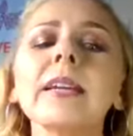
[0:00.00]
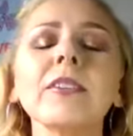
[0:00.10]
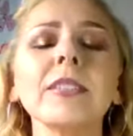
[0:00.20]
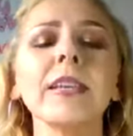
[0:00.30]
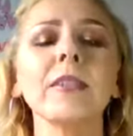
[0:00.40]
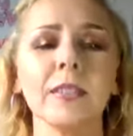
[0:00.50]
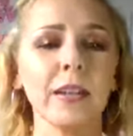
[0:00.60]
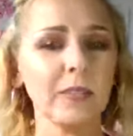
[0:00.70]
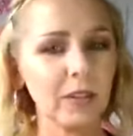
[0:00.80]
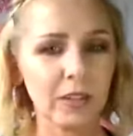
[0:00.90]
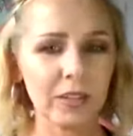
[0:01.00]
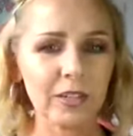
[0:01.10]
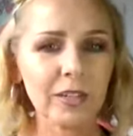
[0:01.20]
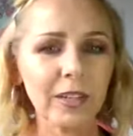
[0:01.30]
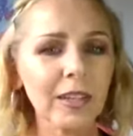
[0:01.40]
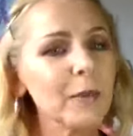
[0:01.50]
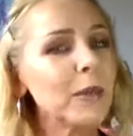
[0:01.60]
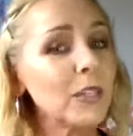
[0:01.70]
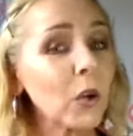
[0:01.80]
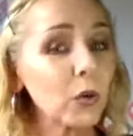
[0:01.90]
And you see how it's not even harsh,
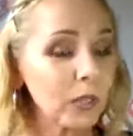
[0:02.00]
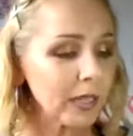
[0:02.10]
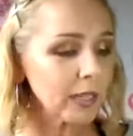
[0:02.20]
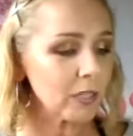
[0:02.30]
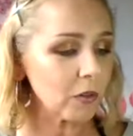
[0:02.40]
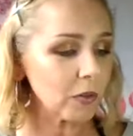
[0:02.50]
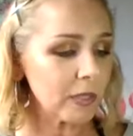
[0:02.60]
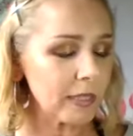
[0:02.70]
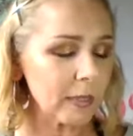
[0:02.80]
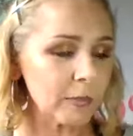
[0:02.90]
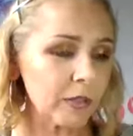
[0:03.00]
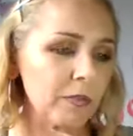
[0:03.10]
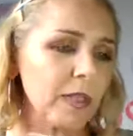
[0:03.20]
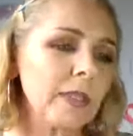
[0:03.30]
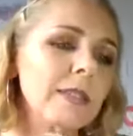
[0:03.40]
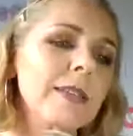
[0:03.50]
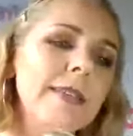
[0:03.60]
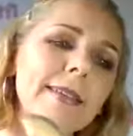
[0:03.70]
but it totally, totally slims your face.